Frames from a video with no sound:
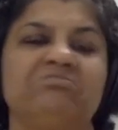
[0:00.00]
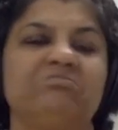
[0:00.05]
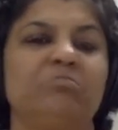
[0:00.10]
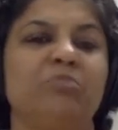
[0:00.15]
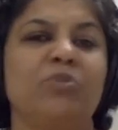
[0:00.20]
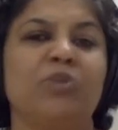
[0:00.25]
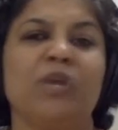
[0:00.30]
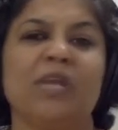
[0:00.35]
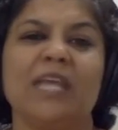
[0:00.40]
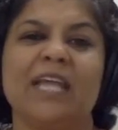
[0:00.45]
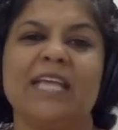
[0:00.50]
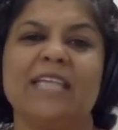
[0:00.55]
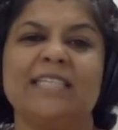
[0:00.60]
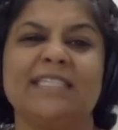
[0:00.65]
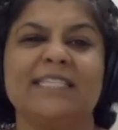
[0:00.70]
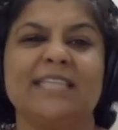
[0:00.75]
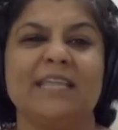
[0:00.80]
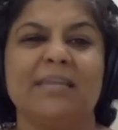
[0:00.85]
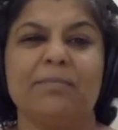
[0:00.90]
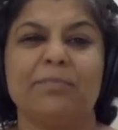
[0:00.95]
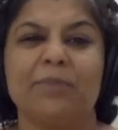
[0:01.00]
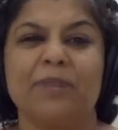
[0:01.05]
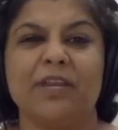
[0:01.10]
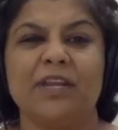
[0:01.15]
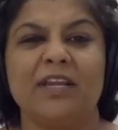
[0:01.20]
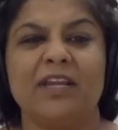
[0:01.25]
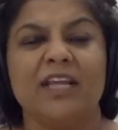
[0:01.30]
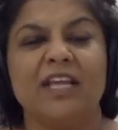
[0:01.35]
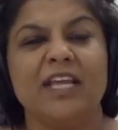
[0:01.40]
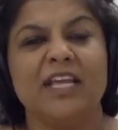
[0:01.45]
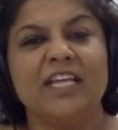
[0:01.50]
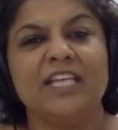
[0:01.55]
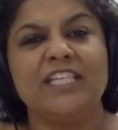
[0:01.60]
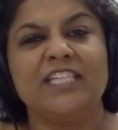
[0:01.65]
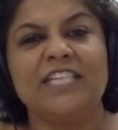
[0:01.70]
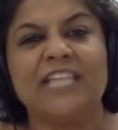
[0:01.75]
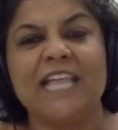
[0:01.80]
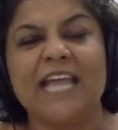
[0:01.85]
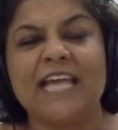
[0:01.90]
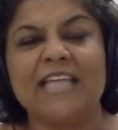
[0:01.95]
Poor Hester Prynne.
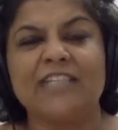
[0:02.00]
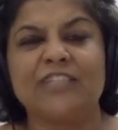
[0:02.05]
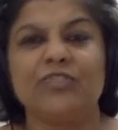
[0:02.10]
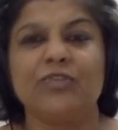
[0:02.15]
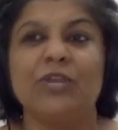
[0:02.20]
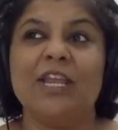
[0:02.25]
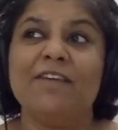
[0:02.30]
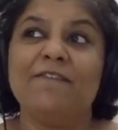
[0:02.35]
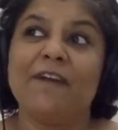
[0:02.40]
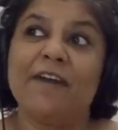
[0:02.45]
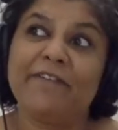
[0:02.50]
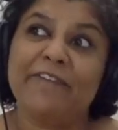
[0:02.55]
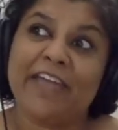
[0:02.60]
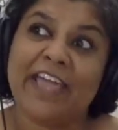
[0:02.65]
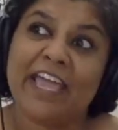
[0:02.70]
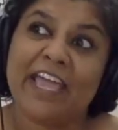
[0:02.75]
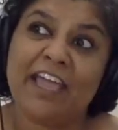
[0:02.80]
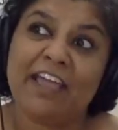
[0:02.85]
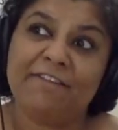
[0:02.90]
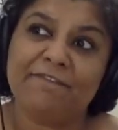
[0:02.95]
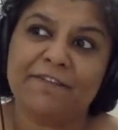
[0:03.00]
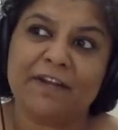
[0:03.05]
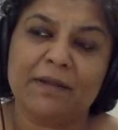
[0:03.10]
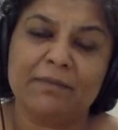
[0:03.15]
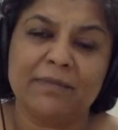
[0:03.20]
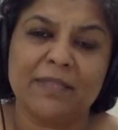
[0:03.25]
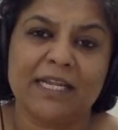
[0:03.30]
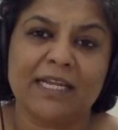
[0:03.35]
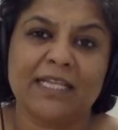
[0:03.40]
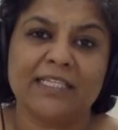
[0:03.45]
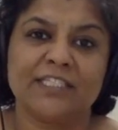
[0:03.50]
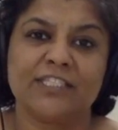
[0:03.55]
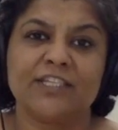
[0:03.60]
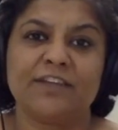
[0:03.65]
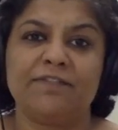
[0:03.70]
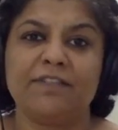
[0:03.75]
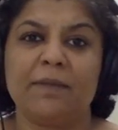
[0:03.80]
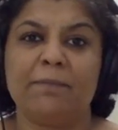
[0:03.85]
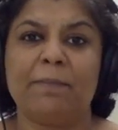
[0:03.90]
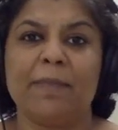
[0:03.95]
She has to live away from the rest
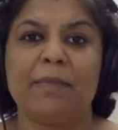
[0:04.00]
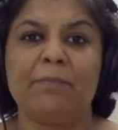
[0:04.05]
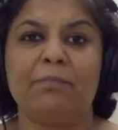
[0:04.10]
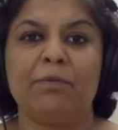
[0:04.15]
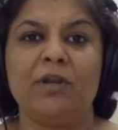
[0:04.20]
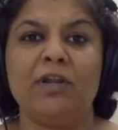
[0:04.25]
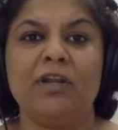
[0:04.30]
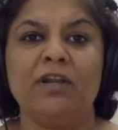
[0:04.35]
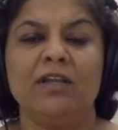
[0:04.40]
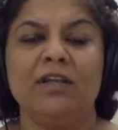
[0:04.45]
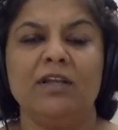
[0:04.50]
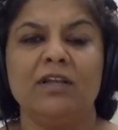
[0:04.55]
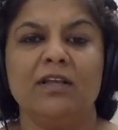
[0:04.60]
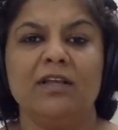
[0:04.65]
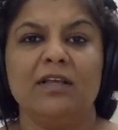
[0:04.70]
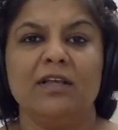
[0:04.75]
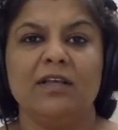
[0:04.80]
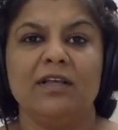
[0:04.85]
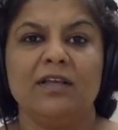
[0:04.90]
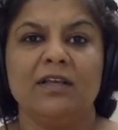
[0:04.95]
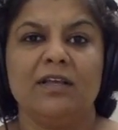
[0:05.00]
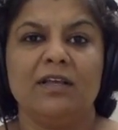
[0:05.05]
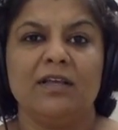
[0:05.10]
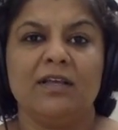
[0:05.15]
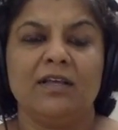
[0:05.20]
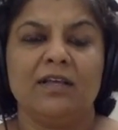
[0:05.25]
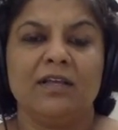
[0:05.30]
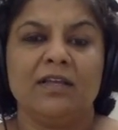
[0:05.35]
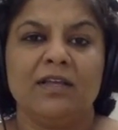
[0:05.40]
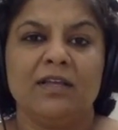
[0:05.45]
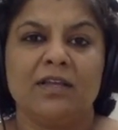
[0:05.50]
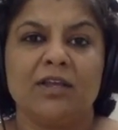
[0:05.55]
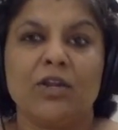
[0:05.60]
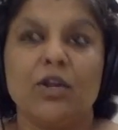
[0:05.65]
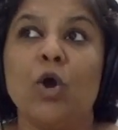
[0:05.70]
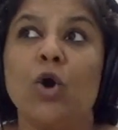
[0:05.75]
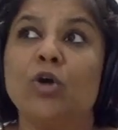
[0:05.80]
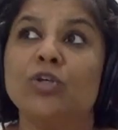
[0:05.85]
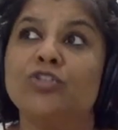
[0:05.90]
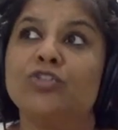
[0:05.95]
of the people,
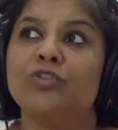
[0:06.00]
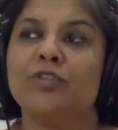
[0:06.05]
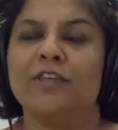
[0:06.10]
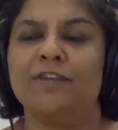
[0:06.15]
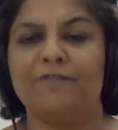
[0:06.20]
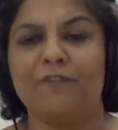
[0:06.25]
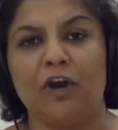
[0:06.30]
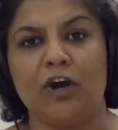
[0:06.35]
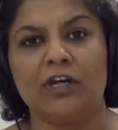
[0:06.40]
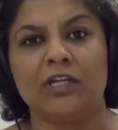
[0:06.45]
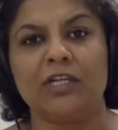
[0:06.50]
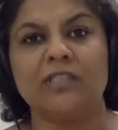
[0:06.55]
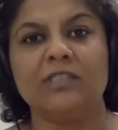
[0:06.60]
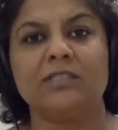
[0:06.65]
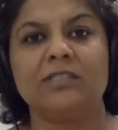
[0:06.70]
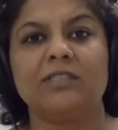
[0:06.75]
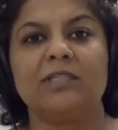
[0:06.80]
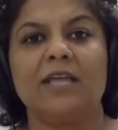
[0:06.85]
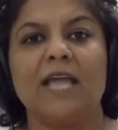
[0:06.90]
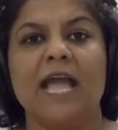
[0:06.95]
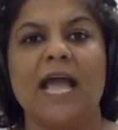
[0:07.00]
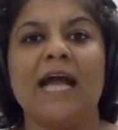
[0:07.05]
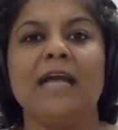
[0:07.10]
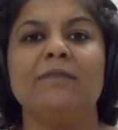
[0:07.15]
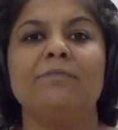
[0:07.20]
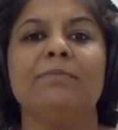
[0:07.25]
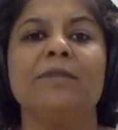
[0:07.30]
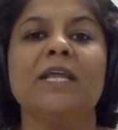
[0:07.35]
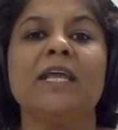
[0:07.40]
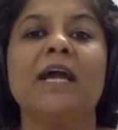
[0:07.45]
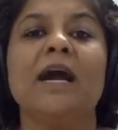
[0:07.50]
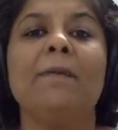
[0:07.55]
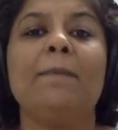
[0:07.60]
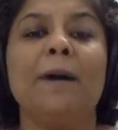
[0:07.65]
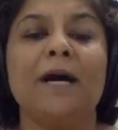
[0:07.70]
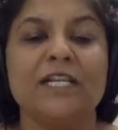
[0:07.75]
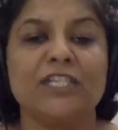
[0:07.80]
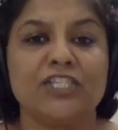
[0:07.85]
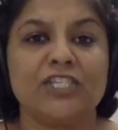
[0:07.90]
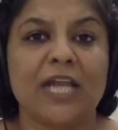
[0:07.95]
close to the forest, and bring up
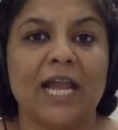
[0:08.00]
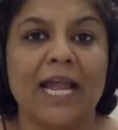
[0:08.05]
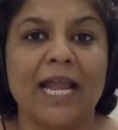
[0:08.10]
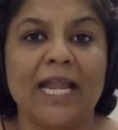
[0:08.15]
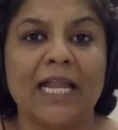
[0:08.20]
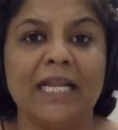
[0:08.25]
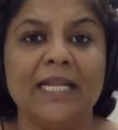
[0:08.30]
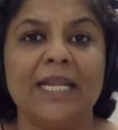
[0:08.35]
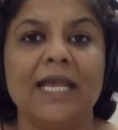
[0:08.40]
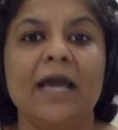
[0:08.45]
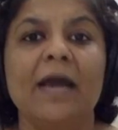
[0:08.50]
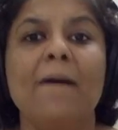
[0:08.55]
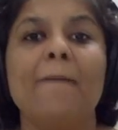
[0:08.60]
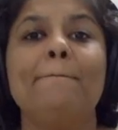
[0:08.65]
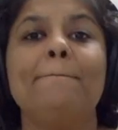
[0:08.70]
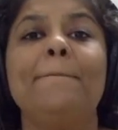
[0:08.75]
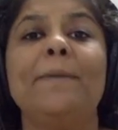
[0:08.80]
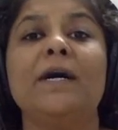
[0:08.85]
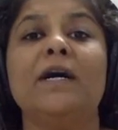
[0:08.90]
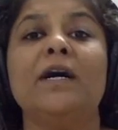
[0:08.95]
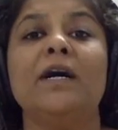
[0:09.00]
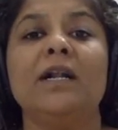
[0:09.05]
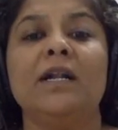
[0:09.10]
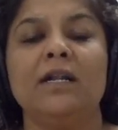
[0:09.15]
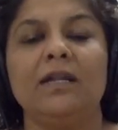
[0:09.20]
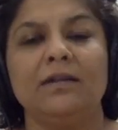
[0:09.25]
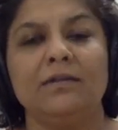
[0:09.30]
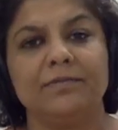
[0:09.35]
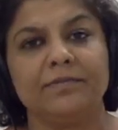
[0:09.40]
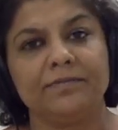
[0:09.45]
her child, Pearl.